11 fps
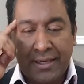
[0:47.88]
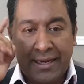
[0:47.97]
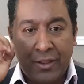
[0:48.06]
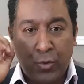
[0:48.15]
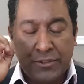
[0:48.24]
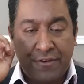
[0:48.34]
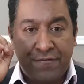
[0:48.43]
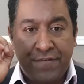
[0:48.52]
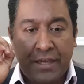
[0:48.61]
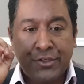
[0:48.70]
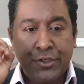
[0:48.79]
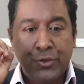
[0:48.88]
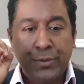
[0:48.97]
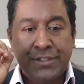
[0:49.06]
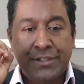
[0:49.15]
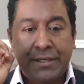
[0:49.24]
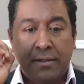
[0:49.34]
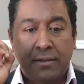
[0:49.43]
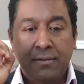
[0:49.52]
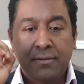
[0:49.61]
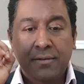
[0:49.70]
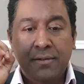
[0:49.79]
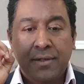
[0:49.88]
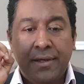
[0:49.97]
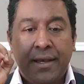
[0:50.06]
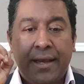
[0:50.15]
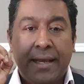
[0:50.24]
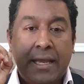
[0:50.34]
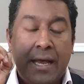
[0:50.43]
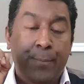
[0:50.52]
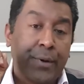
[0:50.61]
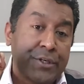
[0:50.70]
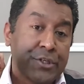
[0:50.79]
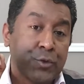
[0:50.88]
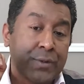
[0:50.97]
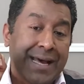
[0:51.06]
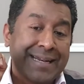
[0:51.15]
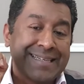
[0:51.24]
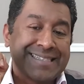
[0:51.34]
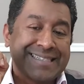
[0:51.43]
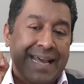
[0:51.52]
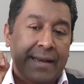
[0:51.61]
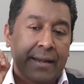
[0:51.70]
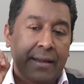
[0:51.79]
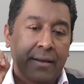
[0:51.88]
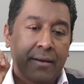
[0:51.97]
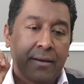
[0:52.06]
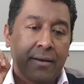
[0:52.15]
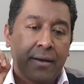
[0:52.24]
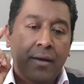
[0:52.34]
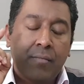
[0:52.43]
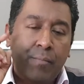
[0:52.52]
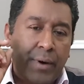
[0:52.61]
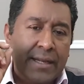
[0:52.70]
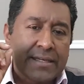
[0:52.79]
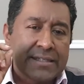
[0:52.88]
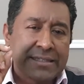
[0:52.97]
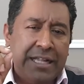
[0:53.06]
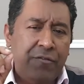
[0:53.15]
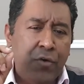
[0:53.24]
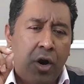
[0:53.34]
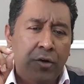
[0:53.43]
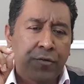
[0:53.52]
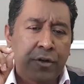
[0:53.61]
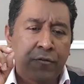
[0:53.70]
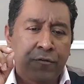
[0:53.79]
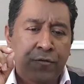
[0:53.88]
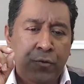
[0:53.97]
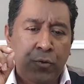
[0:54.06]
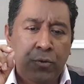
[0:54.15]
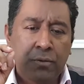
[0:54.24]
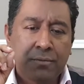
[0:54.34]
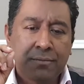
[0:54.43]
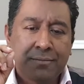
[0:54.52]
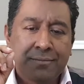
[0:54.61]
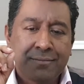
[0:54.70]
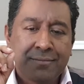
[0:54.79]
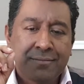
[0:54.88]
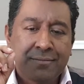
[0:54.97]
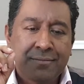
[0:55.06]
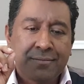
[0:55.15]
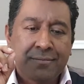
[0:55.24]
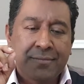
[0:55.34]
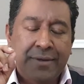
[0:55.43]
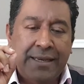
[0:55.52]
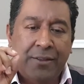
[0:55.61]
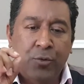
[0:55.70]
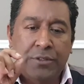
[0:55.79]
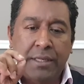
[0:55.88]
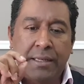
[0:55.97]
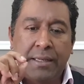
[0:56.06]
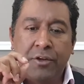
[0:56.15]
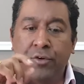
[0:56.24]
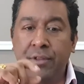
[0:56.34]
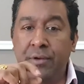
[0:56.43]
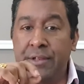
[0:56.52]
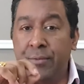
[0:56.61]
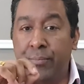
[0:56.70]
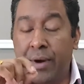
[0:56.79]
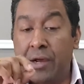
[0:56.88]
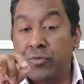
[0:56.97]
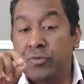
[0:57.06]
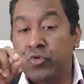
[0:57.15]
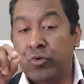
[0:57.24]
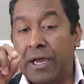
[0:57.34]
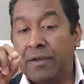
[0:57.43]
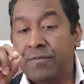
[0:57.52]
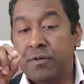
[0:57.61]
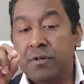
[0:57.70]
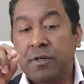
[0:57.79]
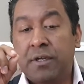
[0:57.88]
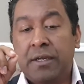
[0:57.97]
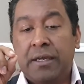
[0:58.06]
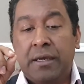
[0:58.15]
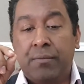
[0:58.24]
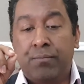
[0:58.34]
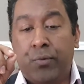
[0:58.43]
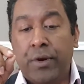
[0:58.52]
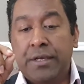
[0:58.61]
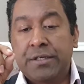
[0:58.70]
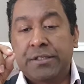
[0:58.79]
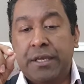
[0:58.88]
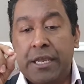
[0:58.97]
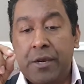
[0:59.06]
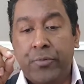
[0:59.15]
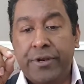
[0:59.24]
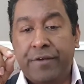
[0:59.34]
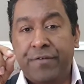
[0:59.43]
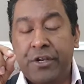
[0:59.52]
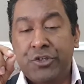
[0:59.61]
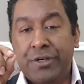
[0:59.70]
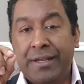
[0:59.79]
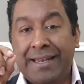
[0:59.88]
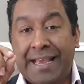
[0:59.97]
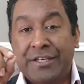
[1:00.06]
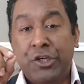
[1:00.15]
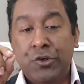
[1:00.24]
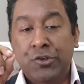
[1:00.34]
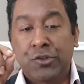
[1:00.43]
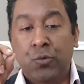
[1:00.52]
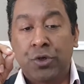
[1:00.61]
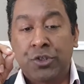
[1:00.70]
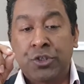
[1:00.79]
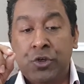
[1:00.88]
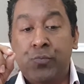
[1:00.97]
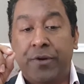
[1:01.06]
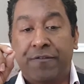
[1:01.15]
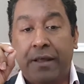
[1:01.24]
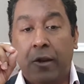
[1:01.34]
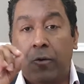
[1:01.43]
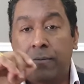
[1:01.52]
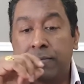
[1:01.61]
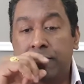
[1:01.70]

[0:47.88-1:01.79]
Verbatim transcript: In other words, he fashions with skill and accomplishes with understanding. But a self-confident fool, in other words, in the Brown Driver Briggs Hebrew definition, it actually uses the word stupid fellow.